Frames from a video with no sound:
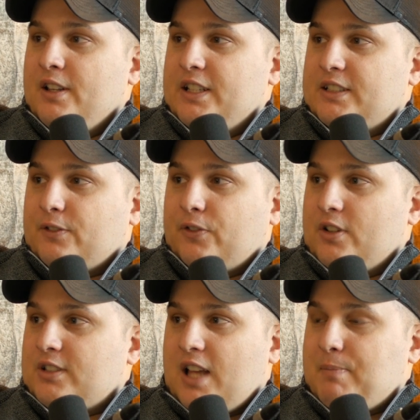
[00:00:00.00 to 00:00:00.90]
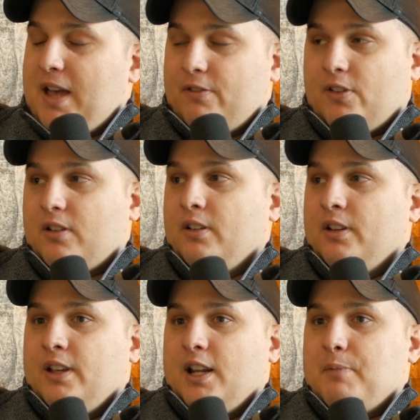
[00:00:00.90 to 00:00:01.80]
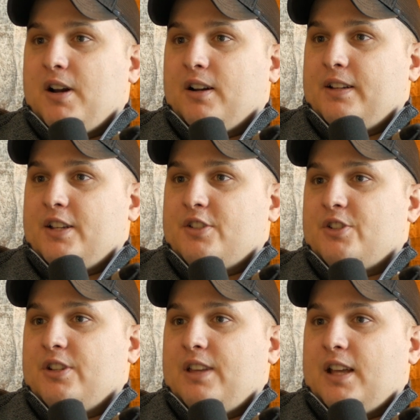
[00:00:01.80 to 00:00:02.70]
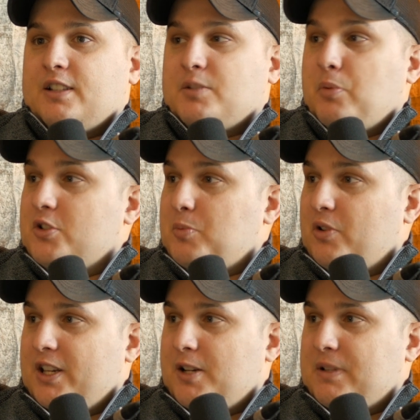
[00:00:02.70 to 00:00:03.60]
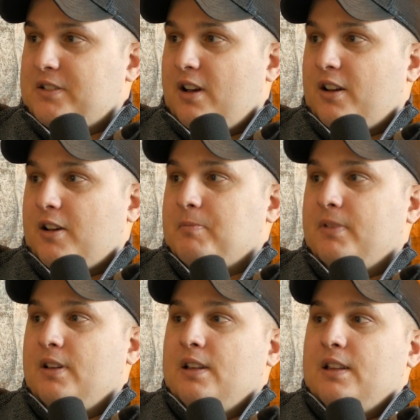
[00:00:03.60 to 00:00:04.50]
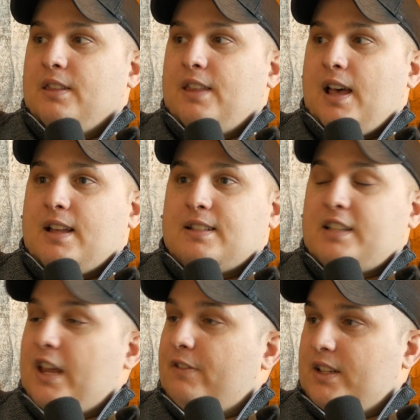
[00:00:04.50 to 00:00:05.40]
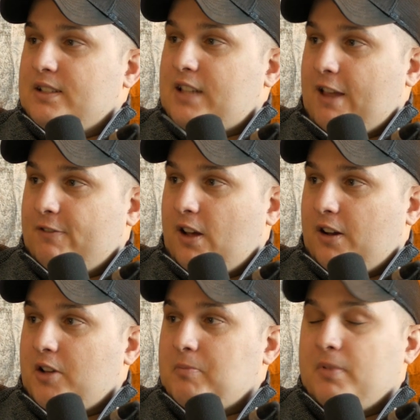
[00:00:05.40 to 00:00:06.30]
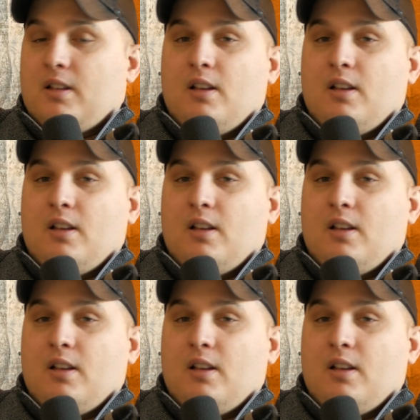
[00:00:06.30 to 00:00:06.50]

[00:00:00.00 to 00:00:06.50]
It's the first time ever in American history that disposable income has gone up, that savings have gone up.